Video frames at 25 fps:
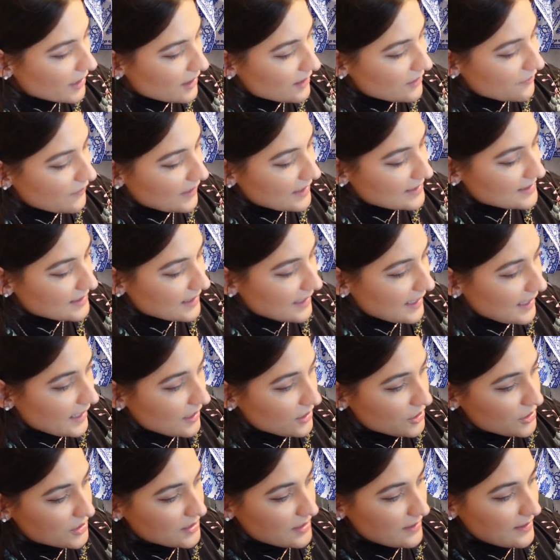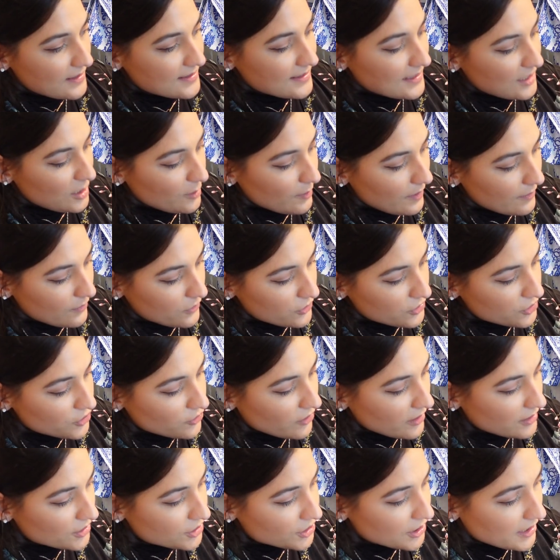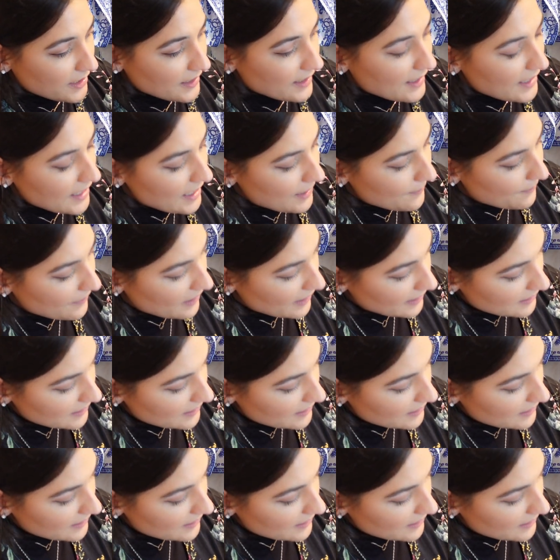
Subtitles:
interfacing here just so there's a little bit more structure, but I